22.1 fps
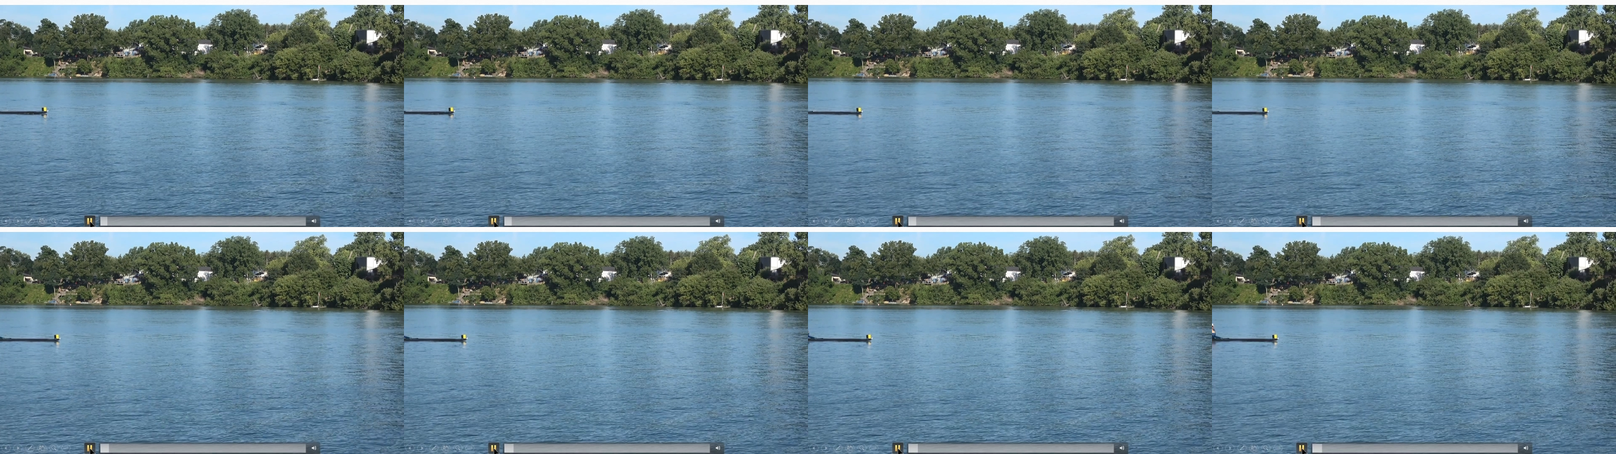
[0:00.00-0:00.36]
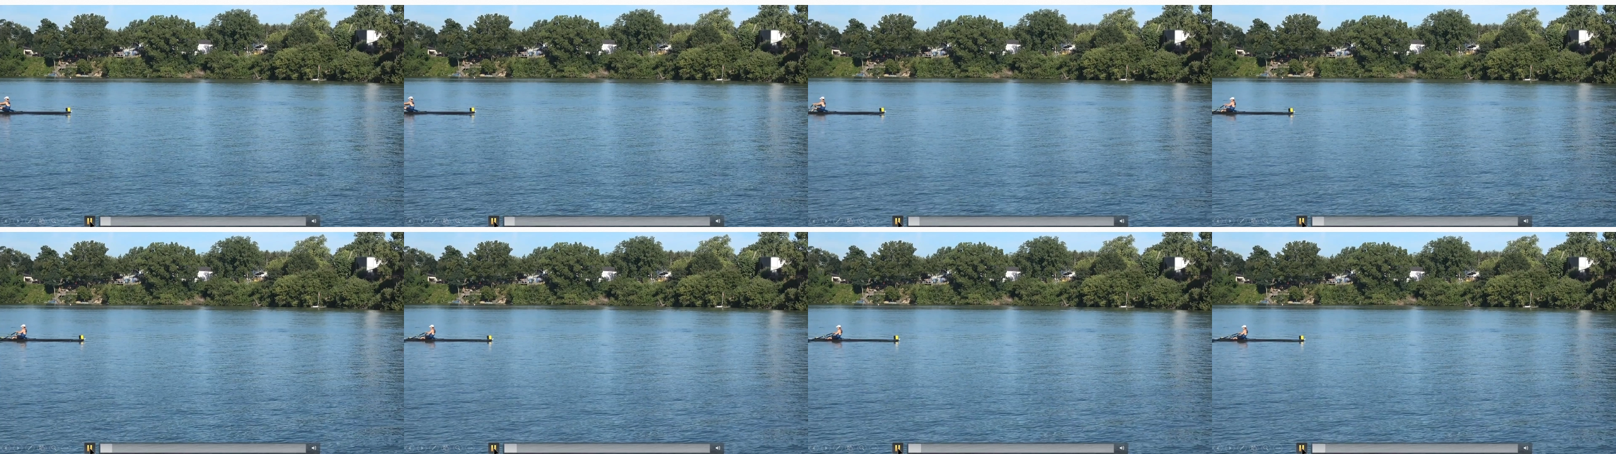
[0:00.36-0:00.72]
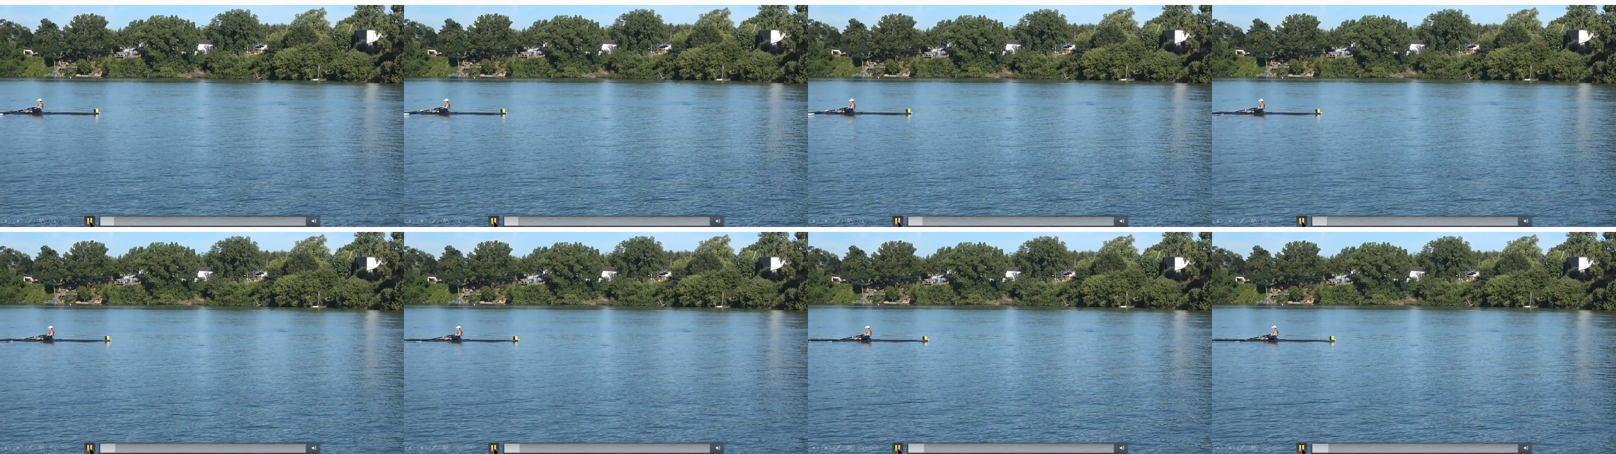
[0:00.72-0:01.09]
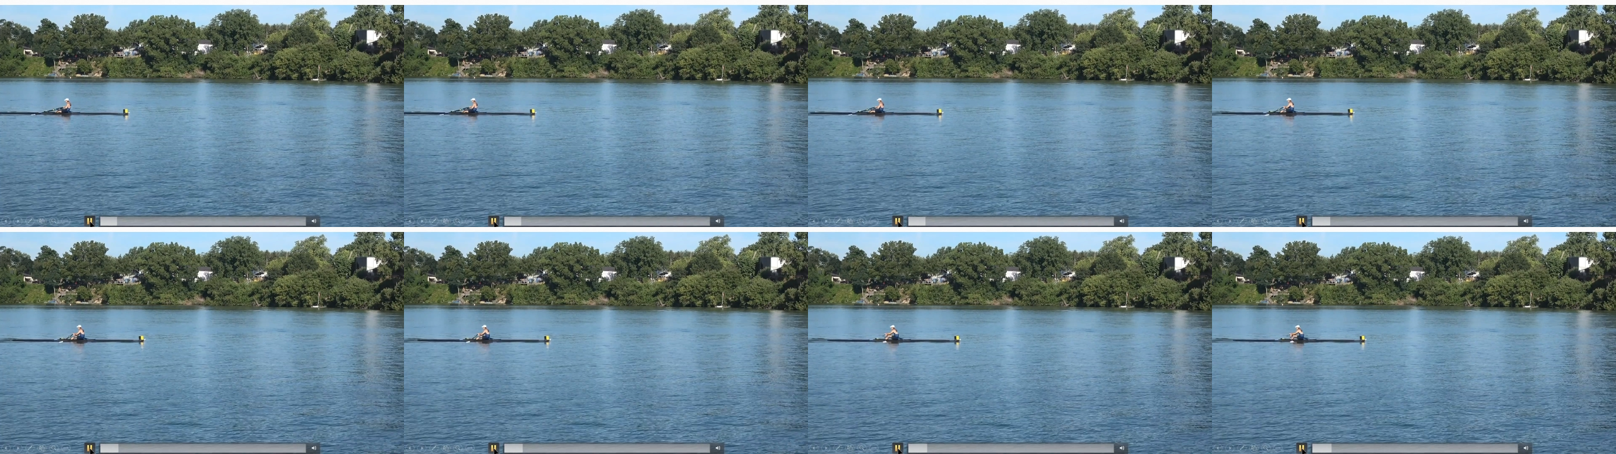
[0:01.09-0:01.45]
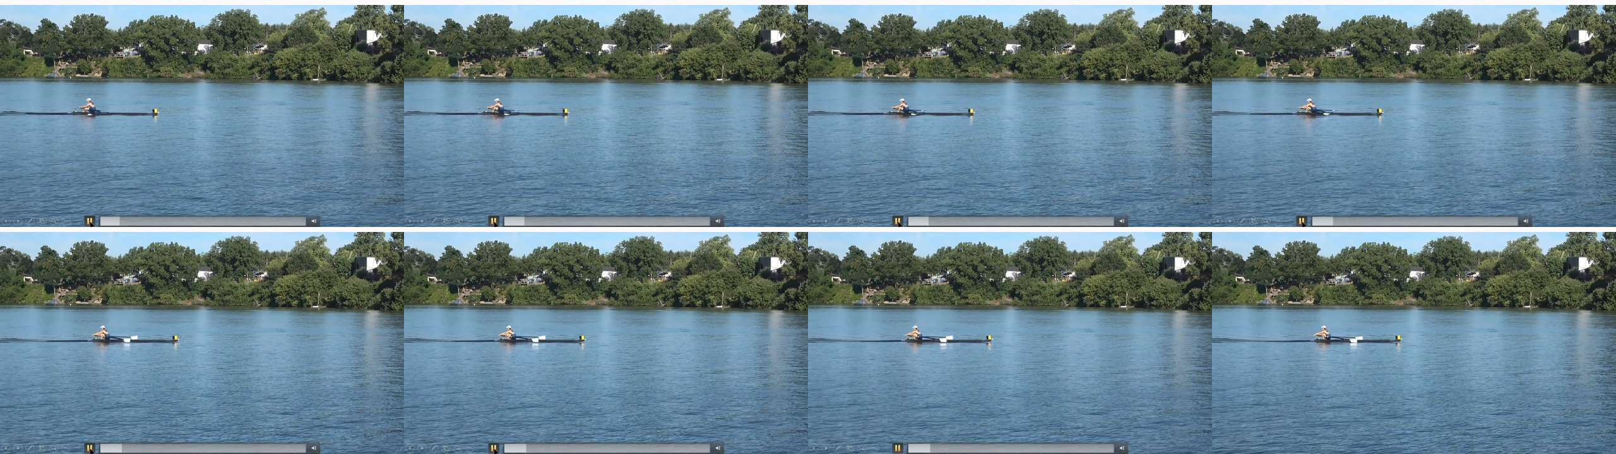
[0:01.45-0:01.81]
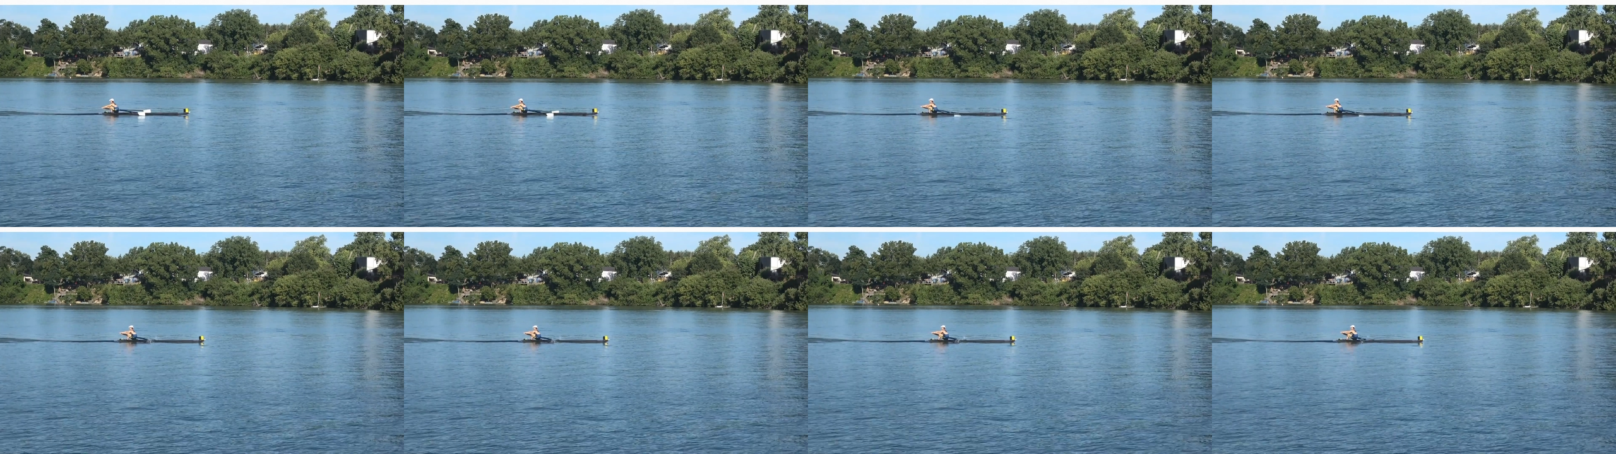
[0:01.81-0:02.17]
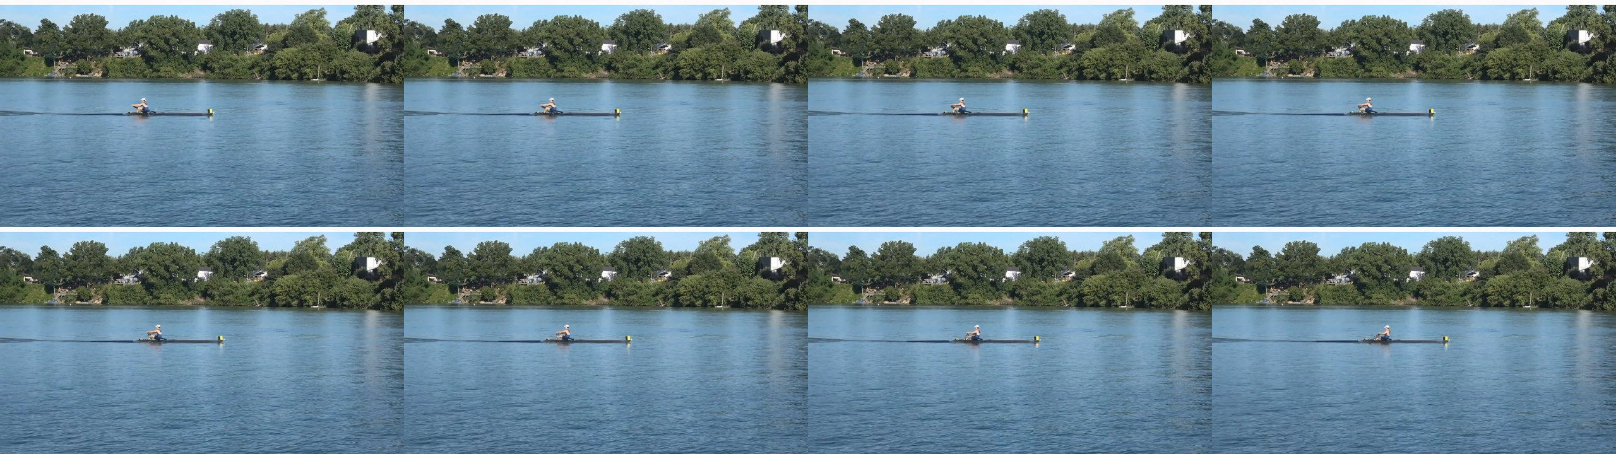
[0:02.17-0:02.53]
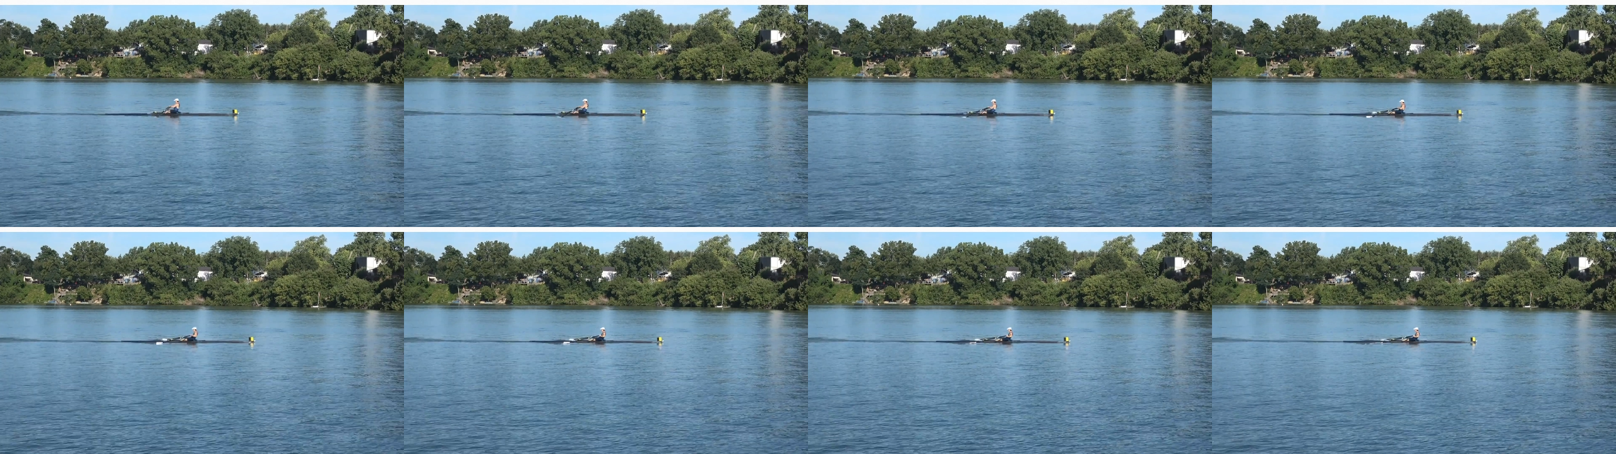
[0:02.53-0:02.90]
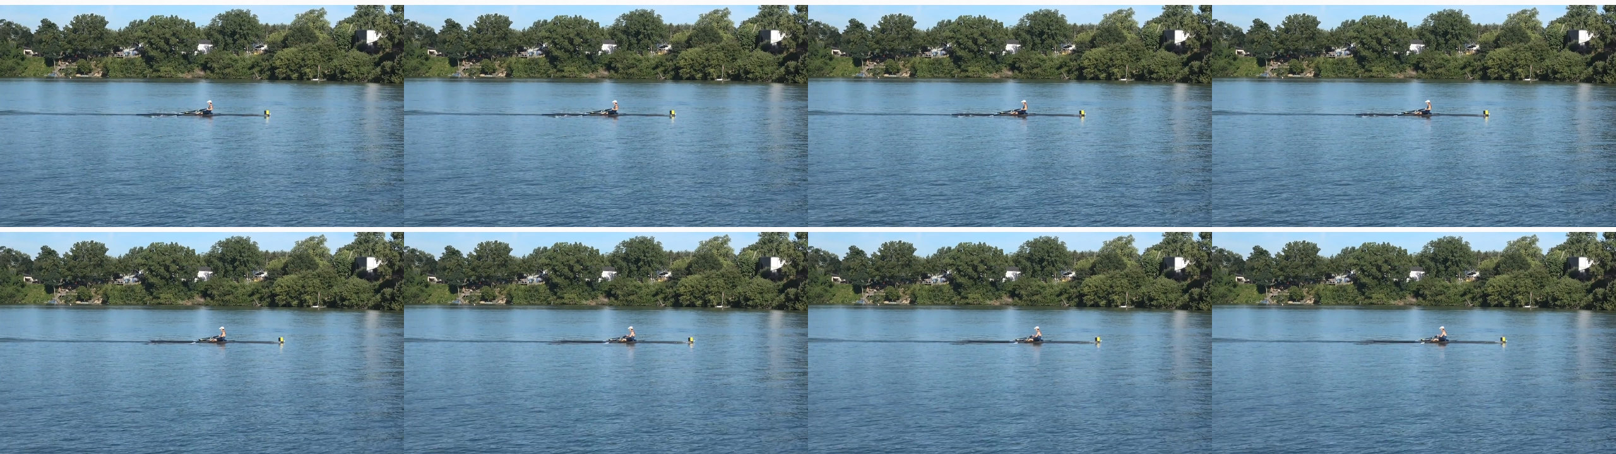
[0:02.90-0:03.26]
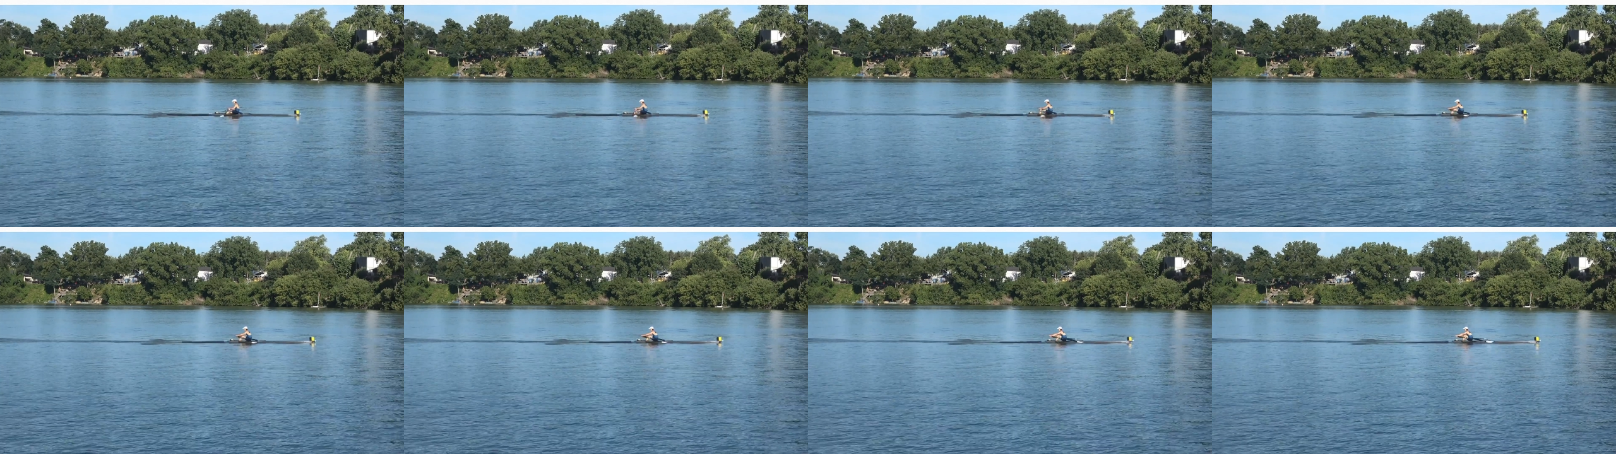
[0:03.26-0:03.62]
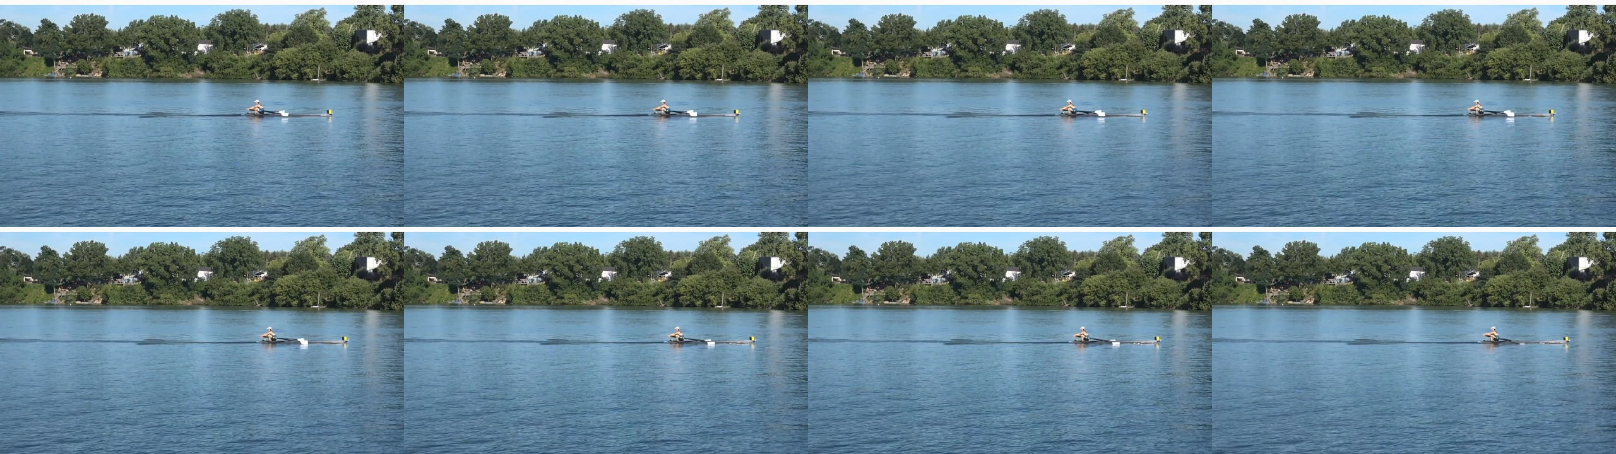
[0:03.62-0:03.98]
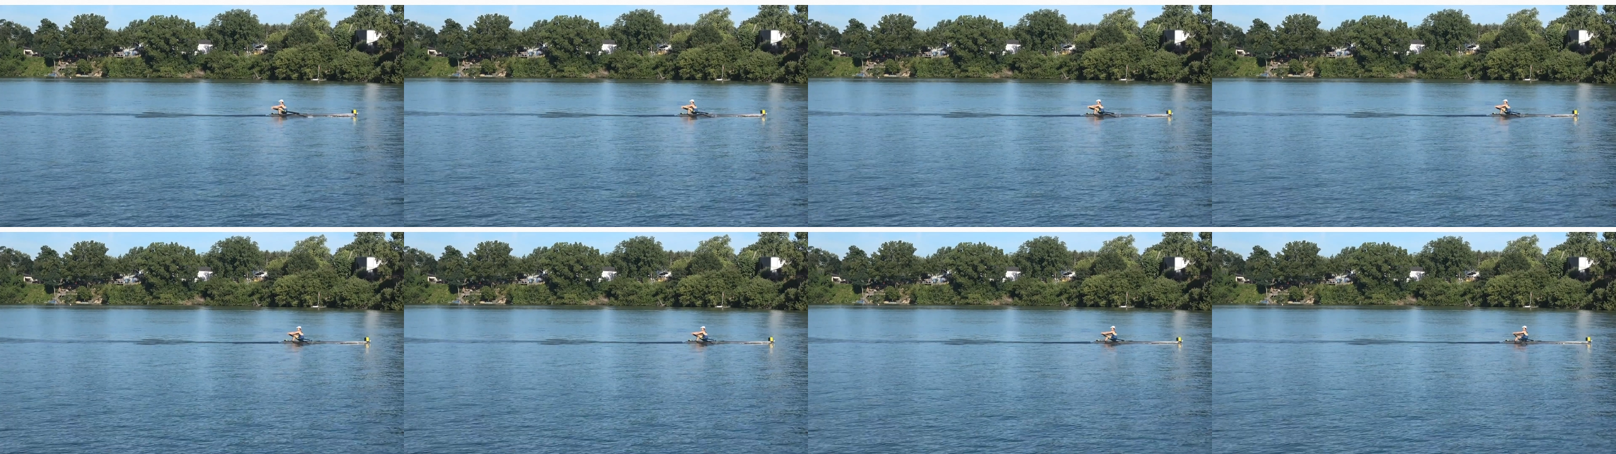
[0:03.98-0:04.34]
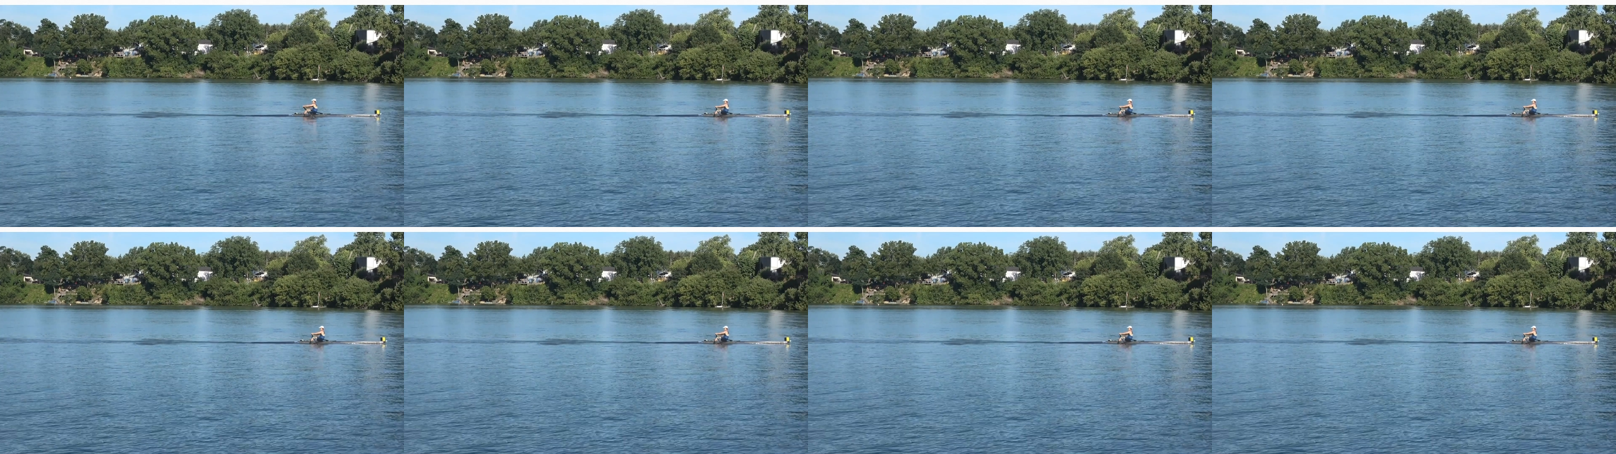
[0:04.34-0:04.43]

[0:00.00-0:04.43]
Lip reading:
No face is visible, so there are no lips to read.